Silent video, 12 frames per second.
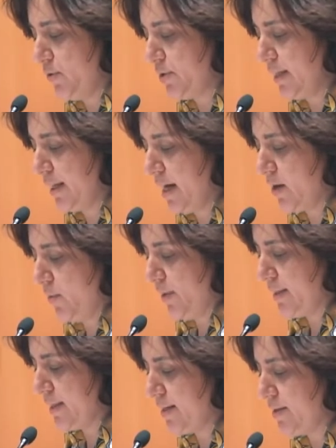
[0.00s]
used in
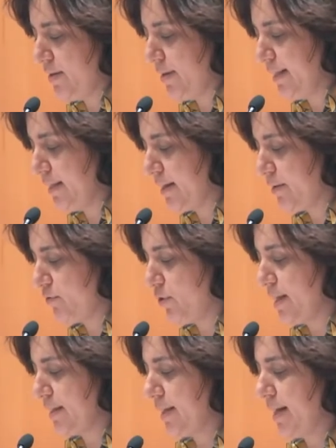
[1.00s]
language as a reading and
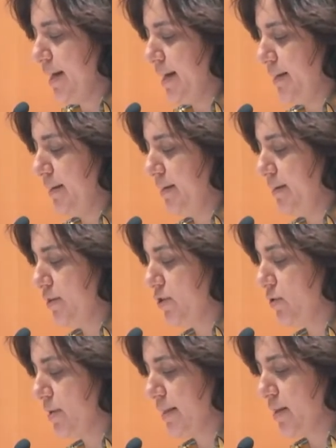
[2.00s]
phonetic aid,
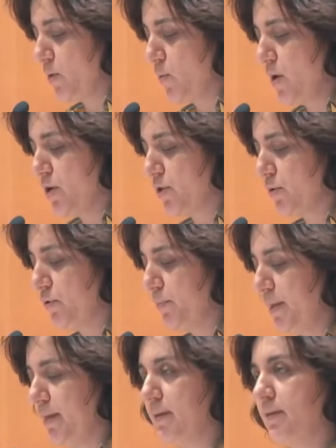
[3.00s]
so that the words could
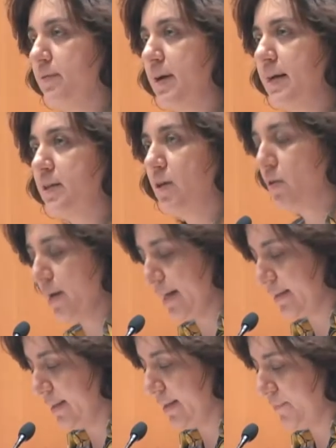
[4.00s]
be read
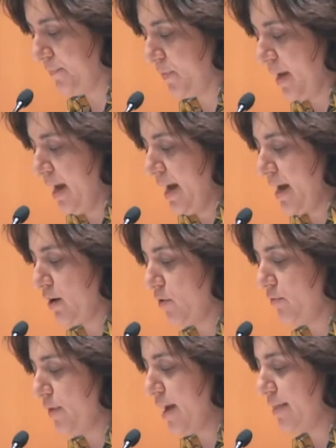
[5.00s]
correctly and
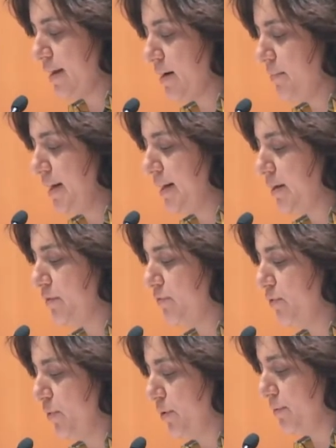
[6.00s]
convey their meaning in
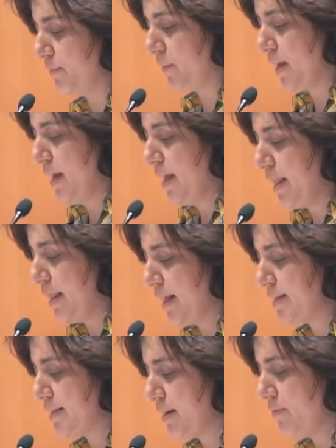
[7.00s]
full,
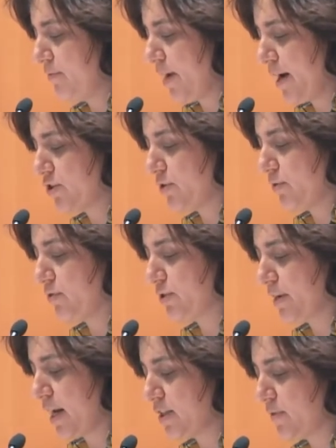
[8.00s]
that same function was
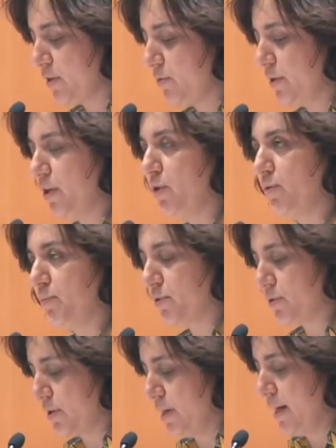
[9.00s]
transferred to the
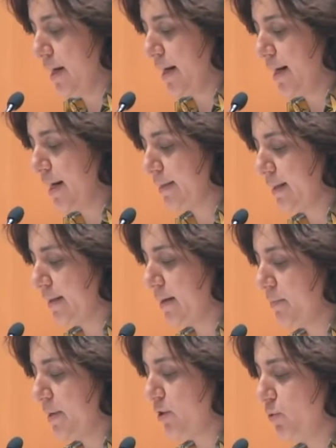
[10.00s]
neumes, granting
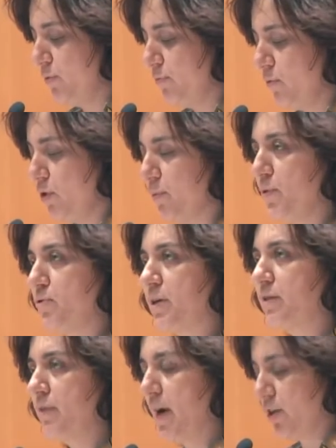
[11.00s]
them a twofold
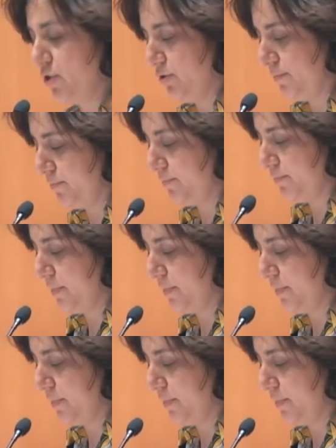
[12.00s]
music function